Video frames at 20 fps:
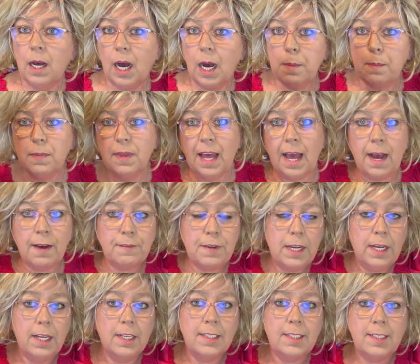I'm
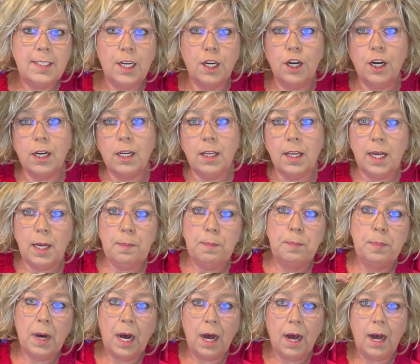laughing hysterically,
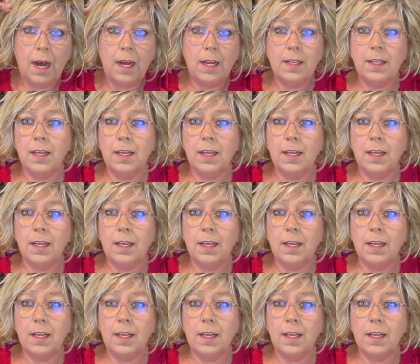but